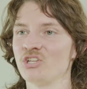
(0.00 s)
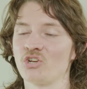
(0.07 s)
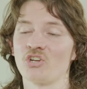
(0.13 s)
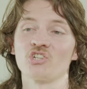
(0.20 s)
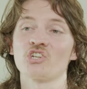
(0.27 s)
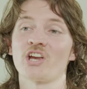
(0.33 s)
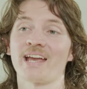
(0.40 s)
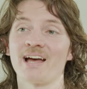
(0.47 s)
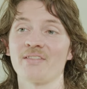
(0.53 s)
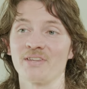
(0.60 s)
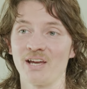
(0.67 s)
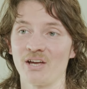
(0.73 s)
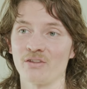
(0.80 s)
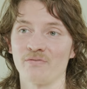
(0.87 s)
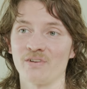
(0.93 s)
You can check out the
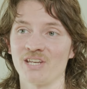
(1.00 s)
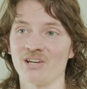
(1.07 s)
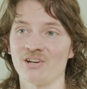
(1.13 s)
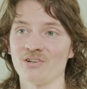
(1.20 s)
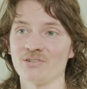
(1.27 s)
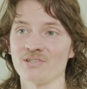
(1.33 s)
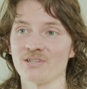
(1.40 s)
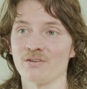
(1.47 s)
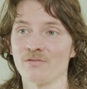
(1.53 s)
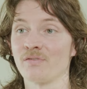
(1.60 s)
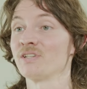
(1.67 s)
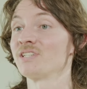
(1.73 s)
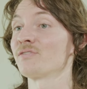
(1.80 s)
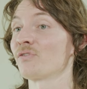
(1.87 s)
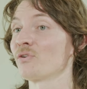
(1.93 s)
other videos for
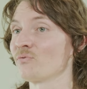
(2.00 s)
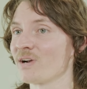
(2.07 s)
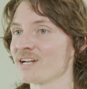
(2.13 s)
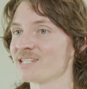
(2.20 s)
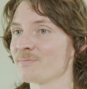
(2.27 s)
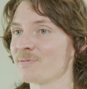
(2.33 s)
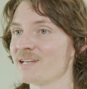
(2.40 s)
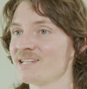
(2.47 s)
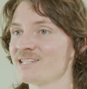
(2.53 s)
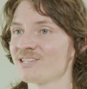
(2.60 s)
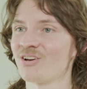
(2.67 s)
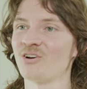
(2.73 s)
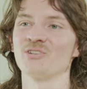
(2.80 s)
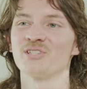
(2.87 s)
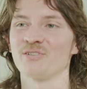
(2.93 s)
different recipes
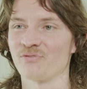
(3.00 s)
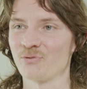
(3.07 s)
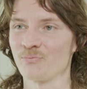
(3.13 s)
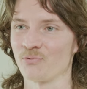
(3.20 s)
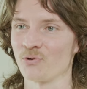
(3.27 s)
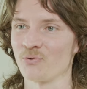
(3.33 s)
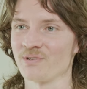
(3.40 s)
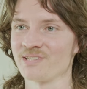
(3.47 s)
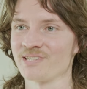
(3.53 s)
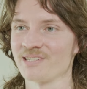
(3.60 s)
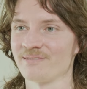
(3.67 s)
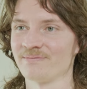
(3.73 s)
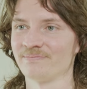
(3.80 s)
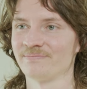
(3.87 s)
on different brewers.